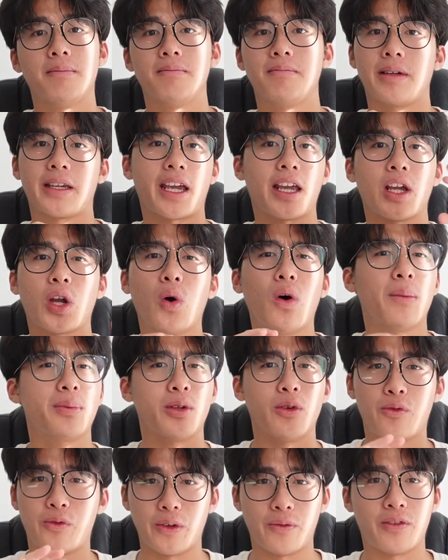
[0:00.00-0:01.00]
It can go up
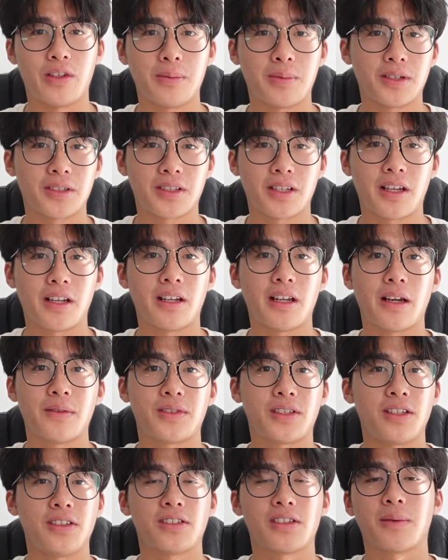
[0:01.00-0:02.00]
to 50%. I've
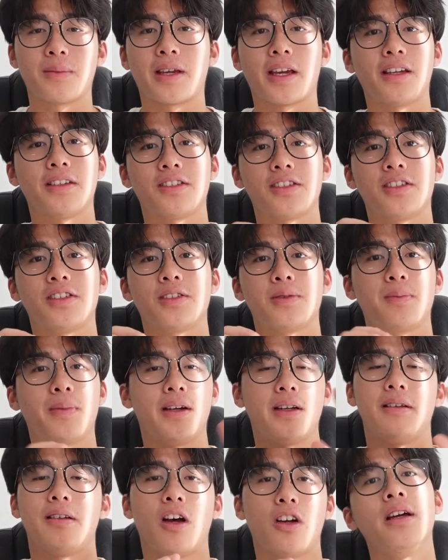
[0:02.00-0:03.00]
seen some cases,
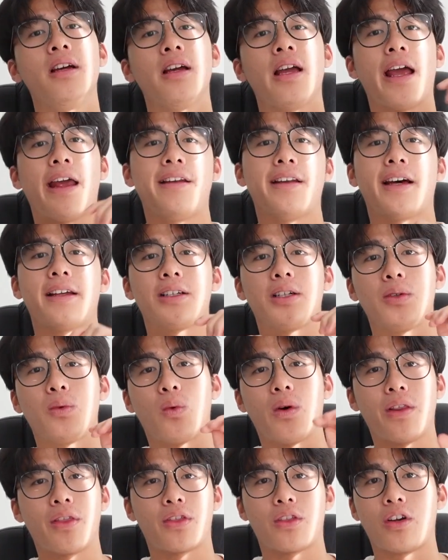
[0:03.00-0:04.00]
but another
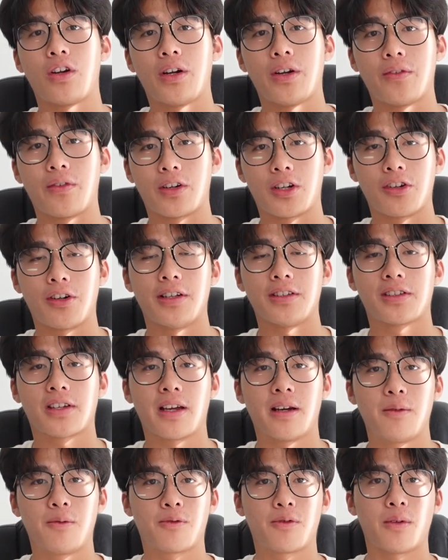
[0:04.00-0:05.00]
1/3 of the grades
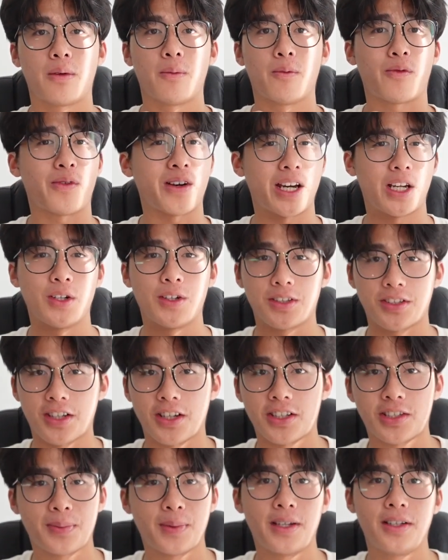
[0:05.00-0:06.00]
come from final
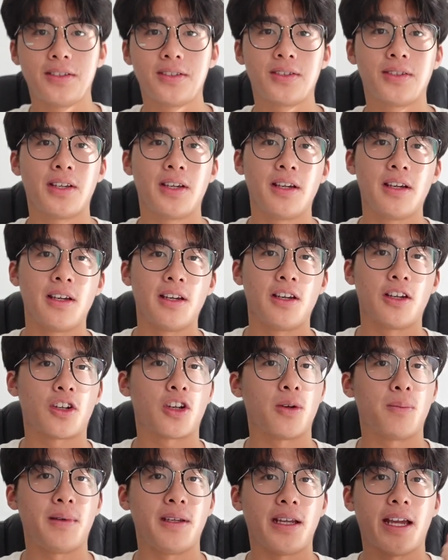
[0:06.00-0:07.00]
assessments. It
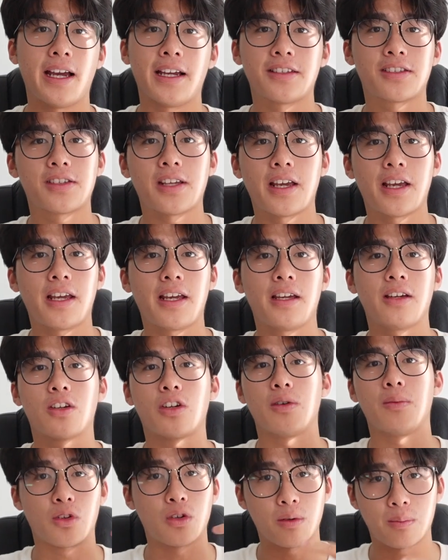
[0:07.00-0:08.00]
could be essay, it
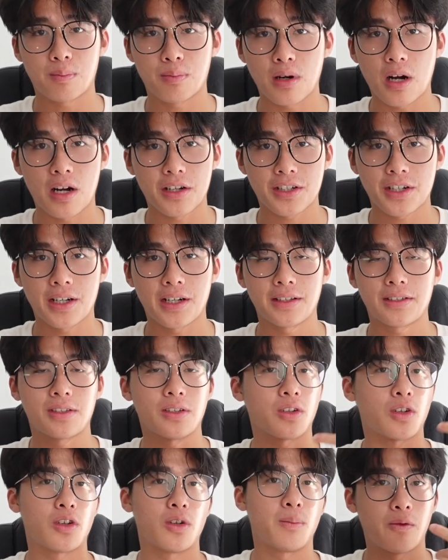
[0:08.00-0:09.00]
could be group projects,
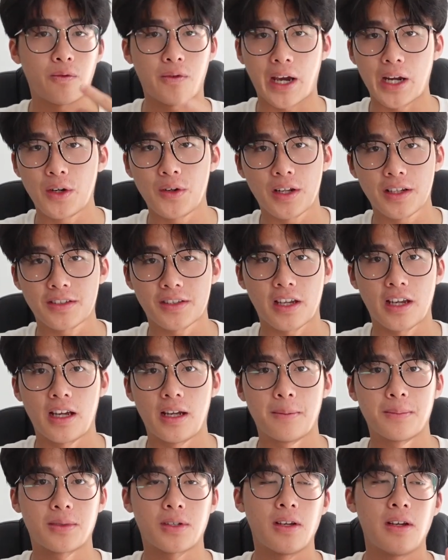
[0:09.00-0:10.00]
it could be final
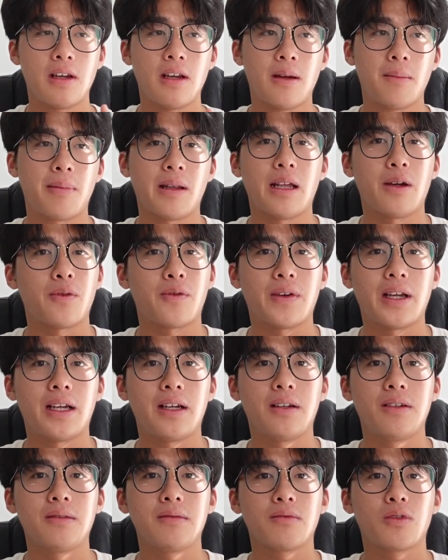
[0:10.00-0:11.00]
exams. But I
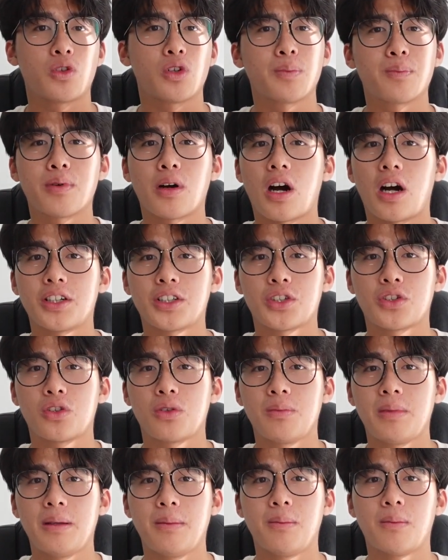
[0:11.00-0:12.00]
found group projects to
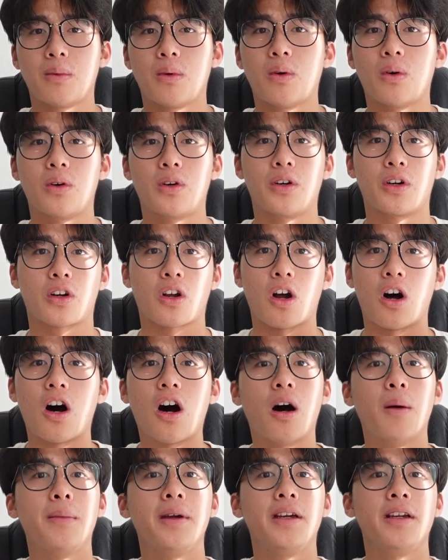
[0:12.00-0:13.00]
be more
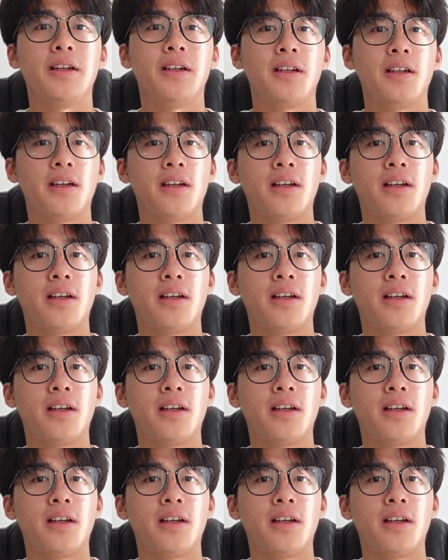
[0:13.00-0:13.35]
common.